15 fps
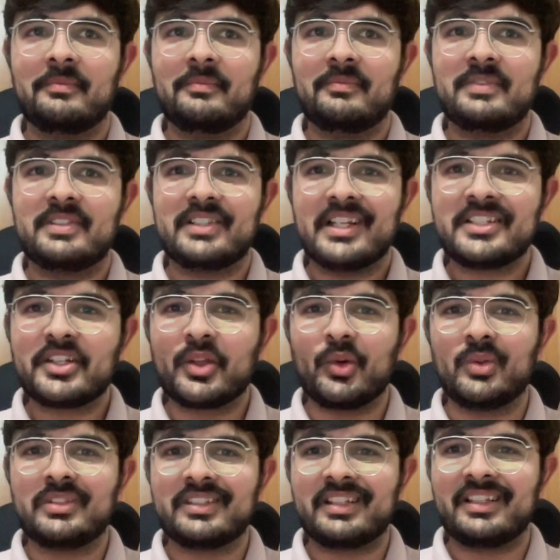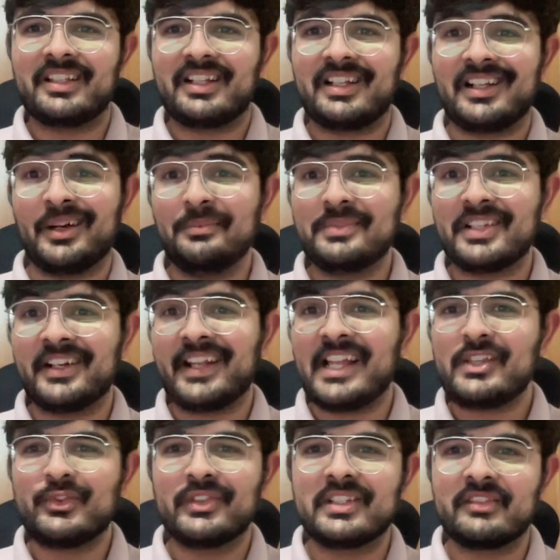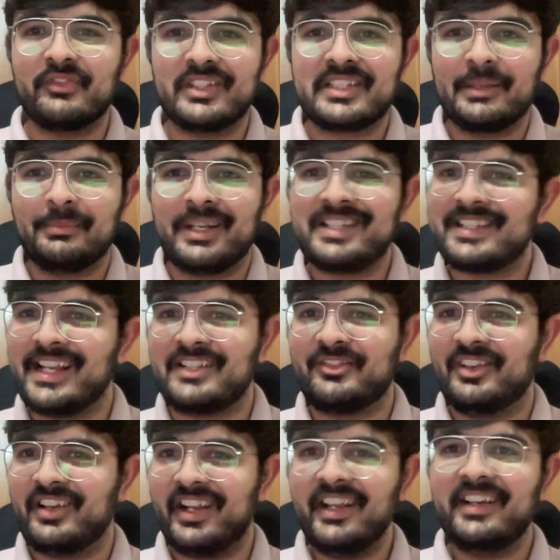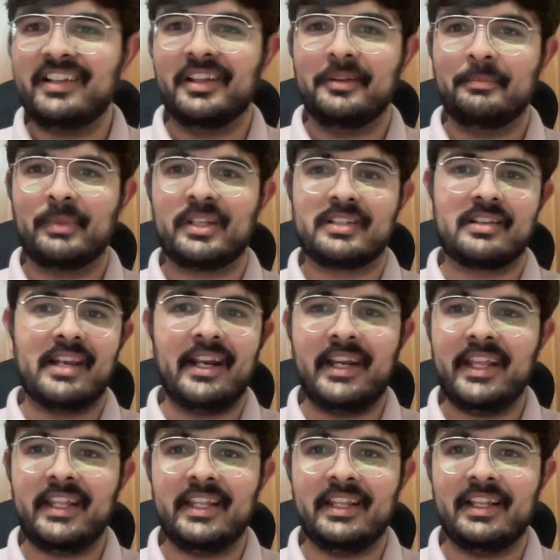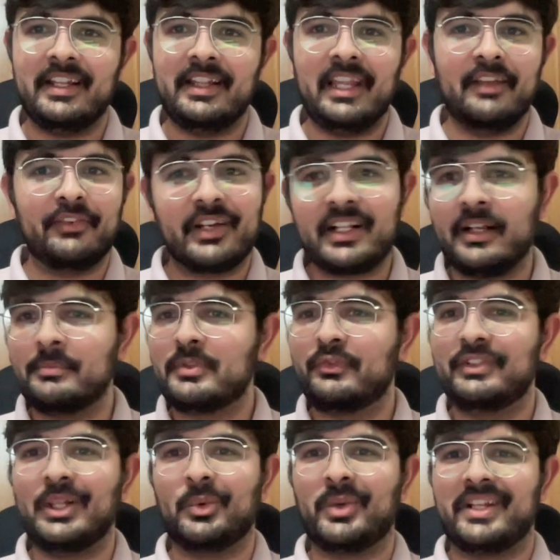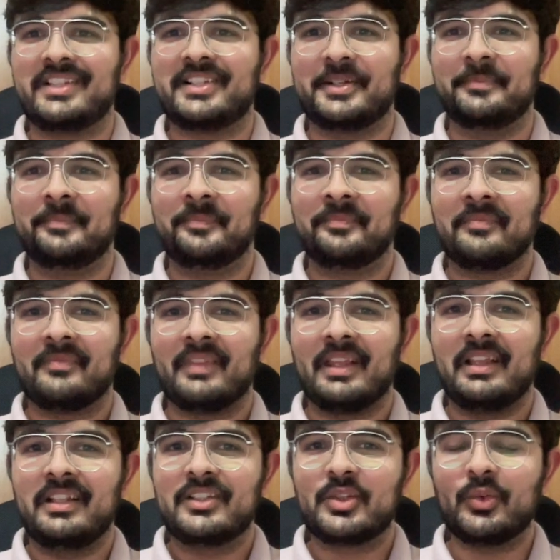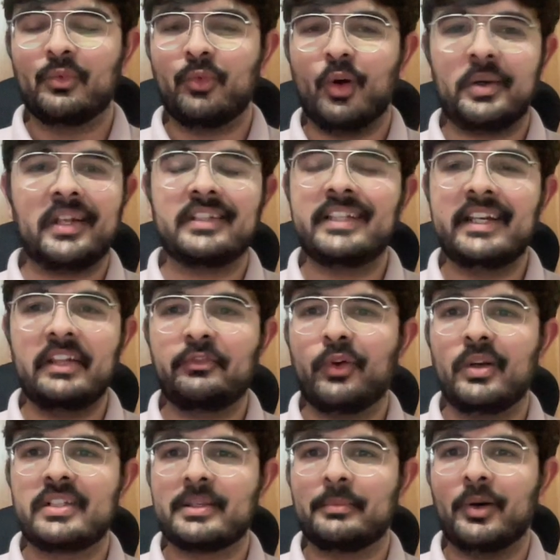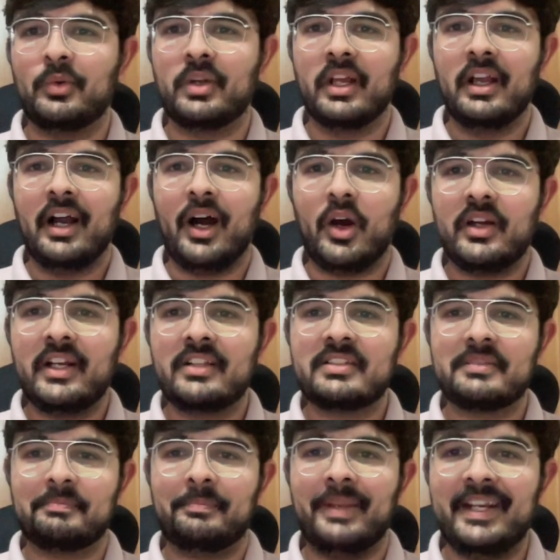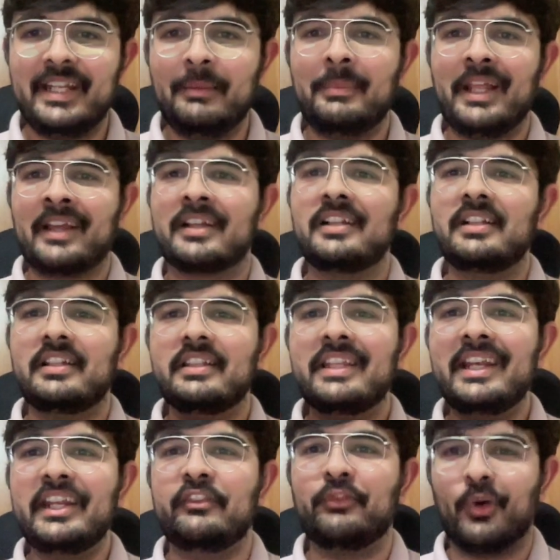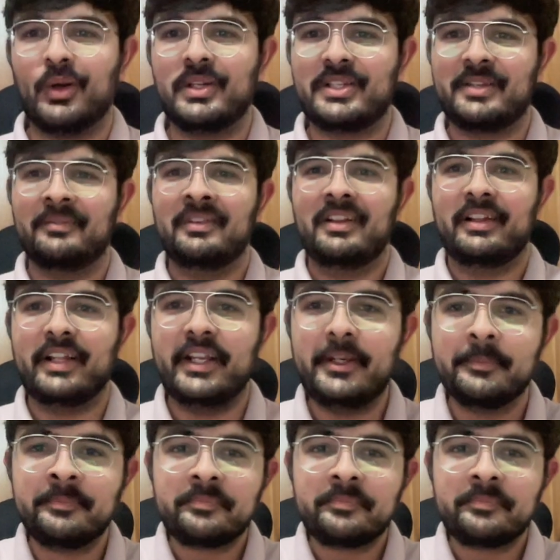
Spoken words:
such growth comes attached with some risk as well, right? Because lending never comes without risk. So what are the defaults about? How does Paytm tackle the defaults, right?